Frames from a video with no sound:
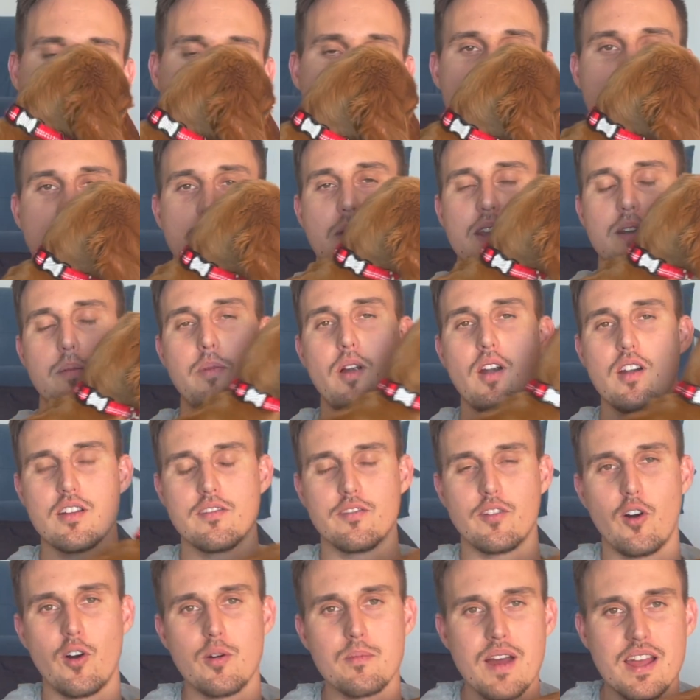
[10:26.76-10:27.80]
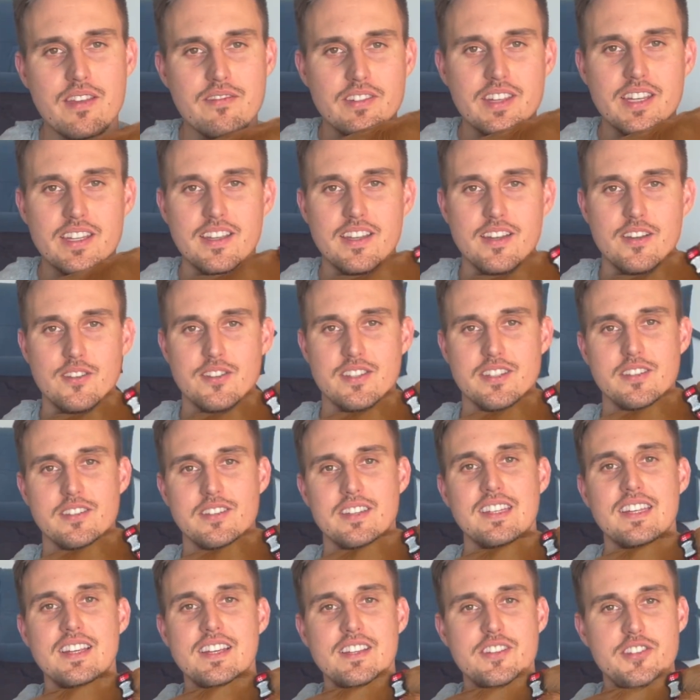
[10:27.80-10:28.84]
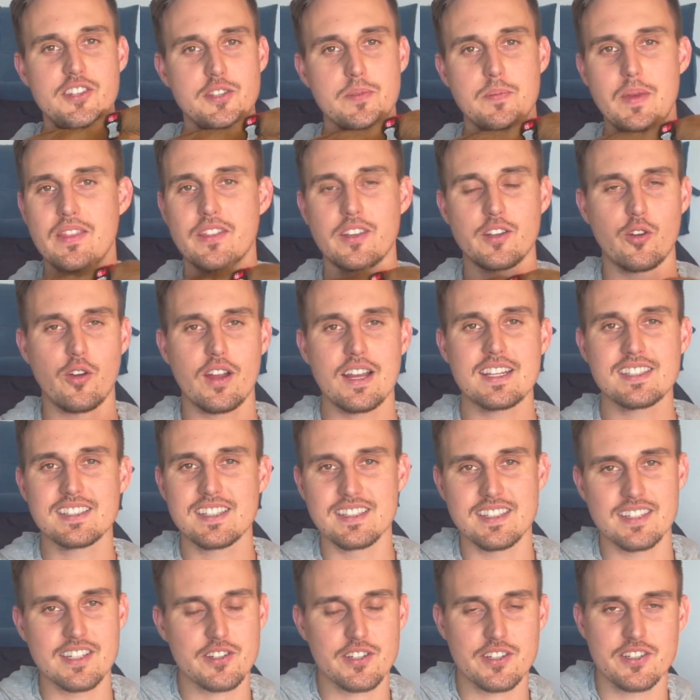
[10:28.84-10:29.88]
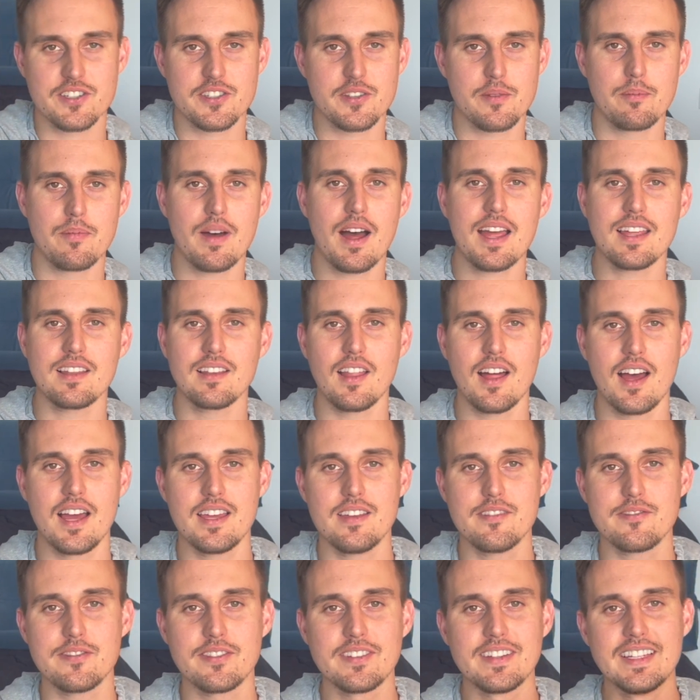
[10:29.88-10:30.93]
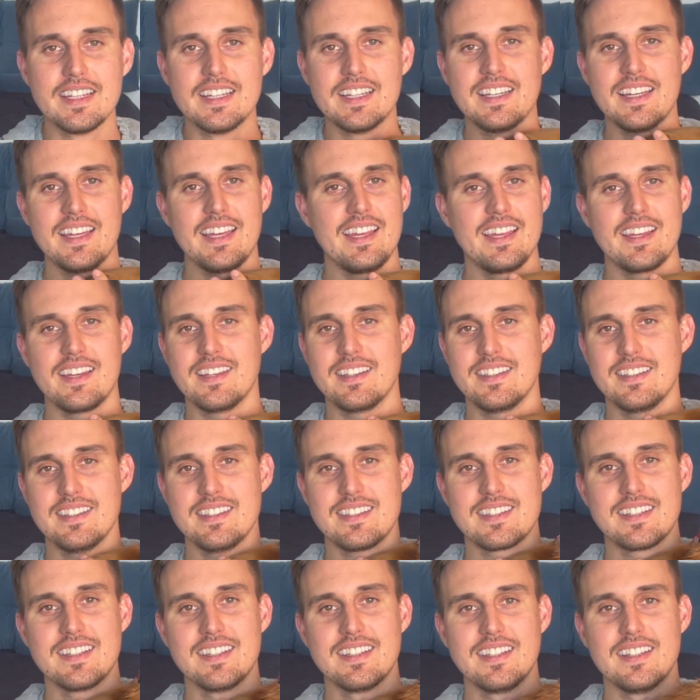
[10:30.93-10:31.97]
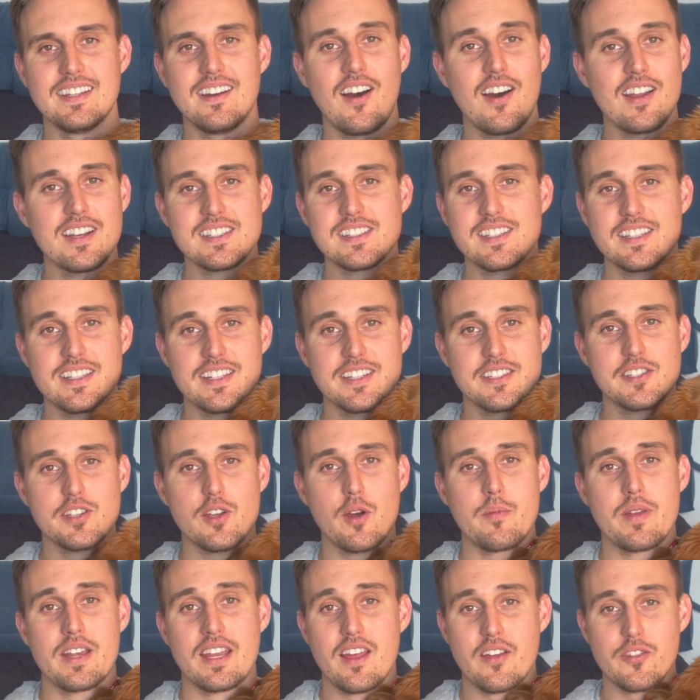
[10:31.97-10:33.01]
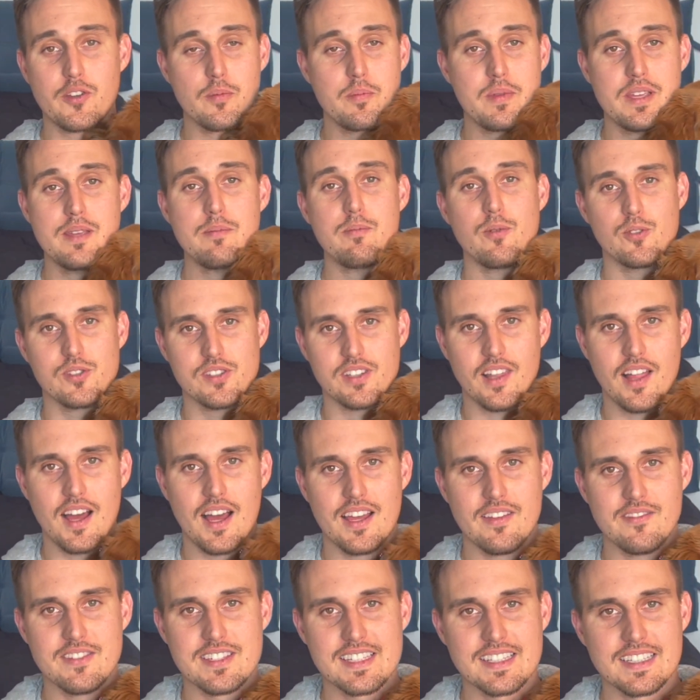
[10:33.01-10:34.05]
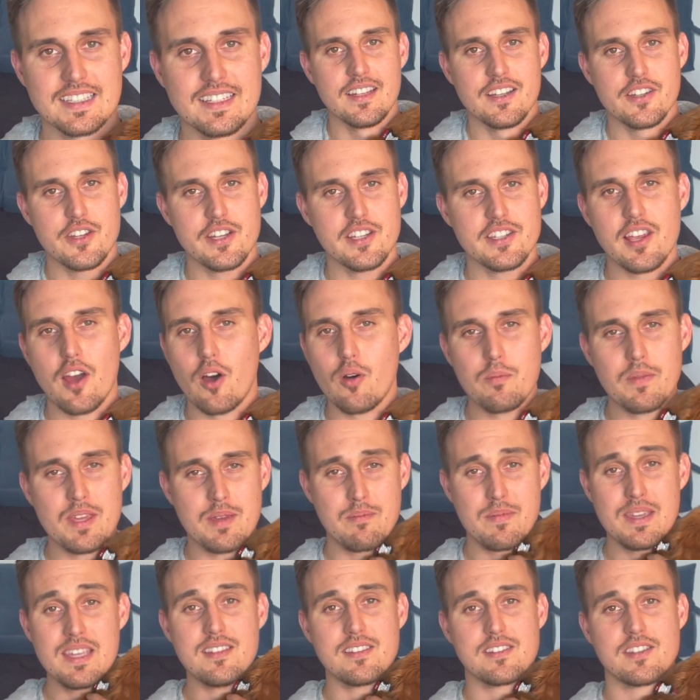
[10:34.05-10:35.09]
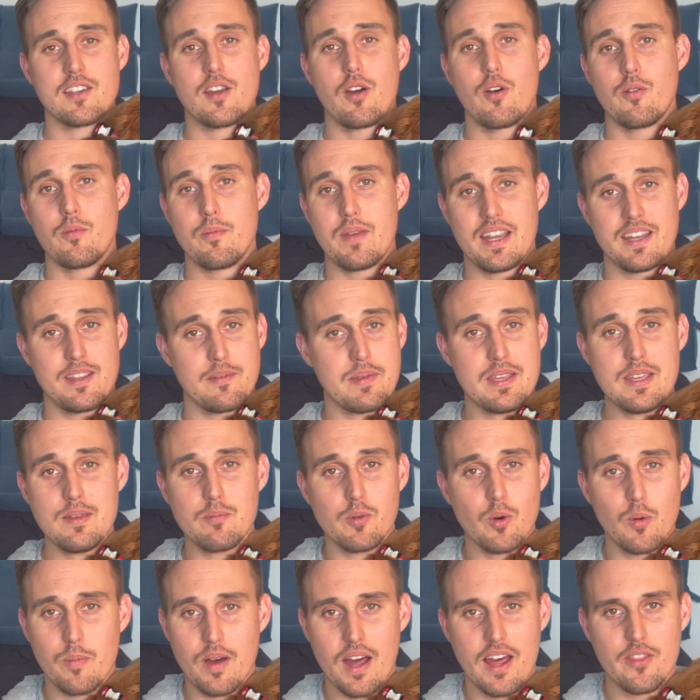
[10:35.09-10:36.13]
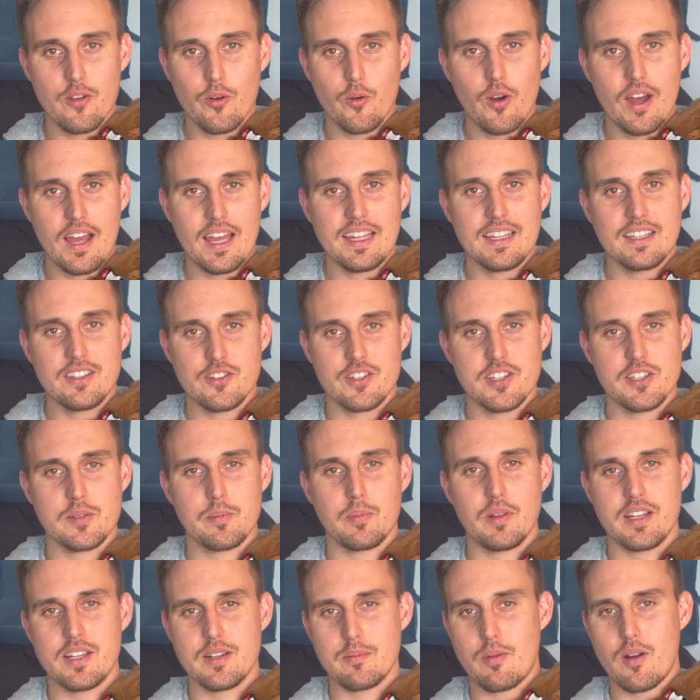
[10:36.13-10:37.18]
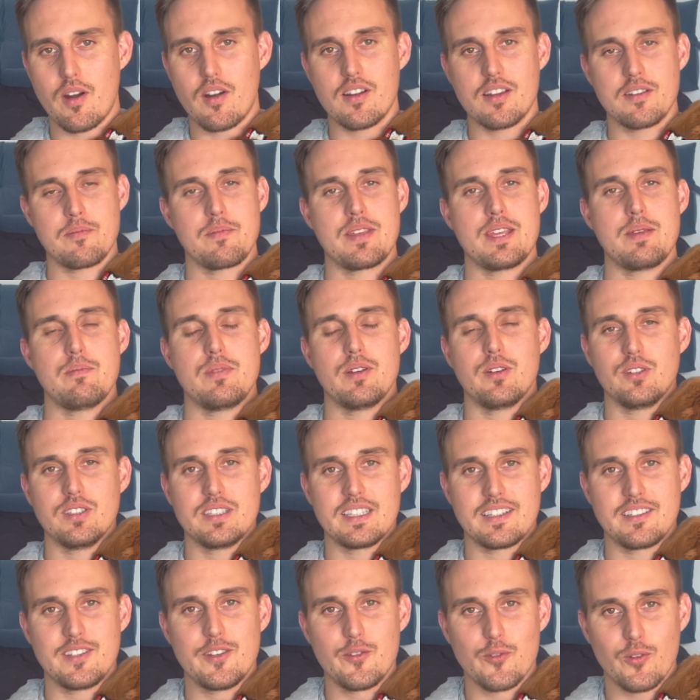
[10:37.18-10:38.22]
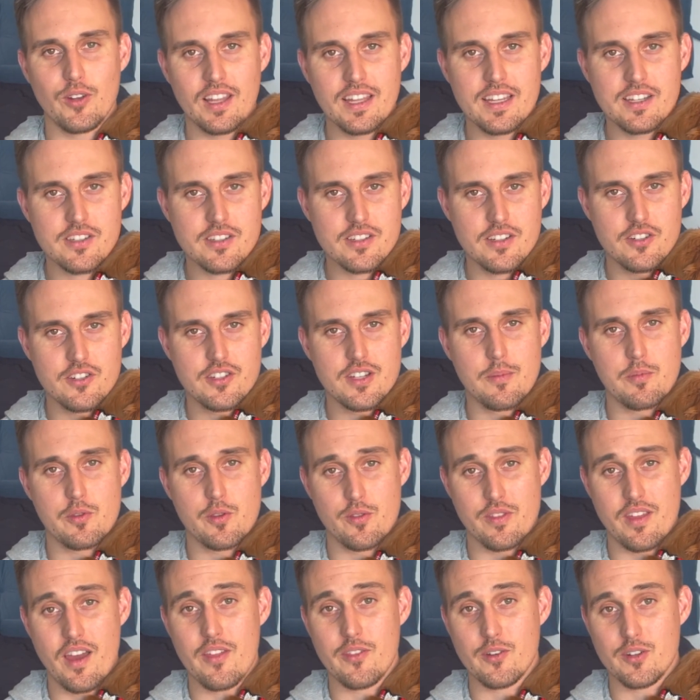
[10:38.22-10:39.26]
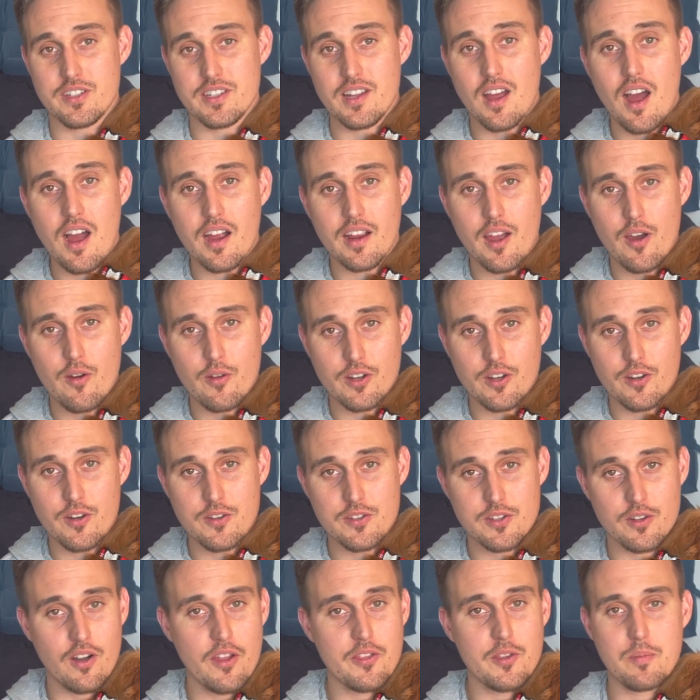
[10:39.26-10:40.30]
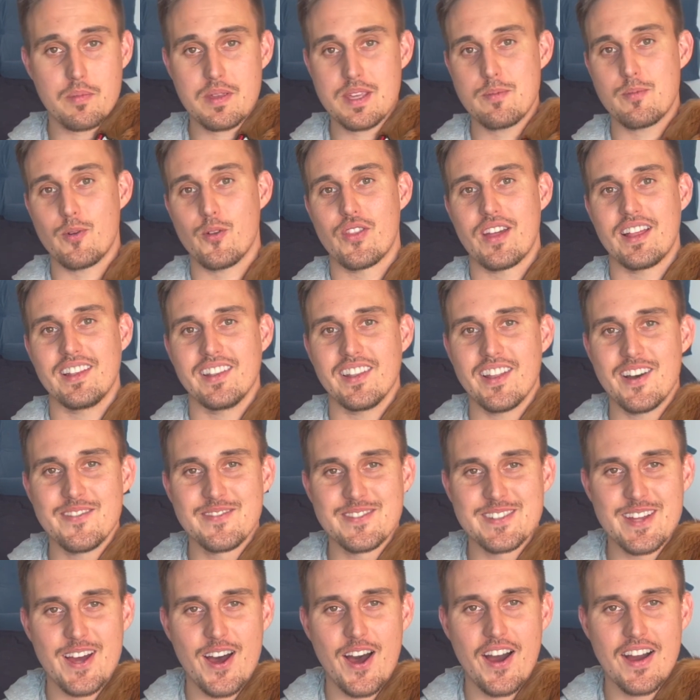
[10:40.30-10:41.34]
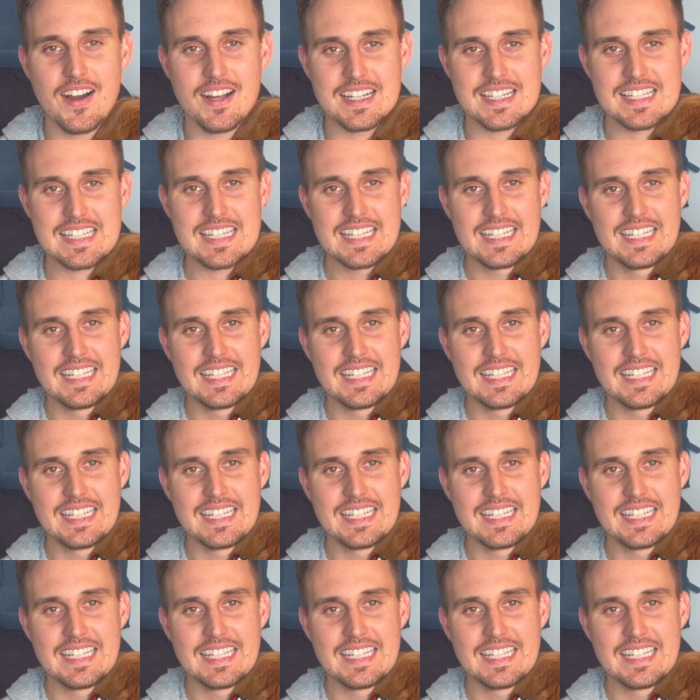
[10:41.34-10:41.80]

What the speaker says: she's been a part of all my videos, and she's been the greatest addition to my life and honestly to so many other people's lives. She's helped me meet so many people, by the way, and she's played a part in me building new relationships with other dog owners or other people that love dogs.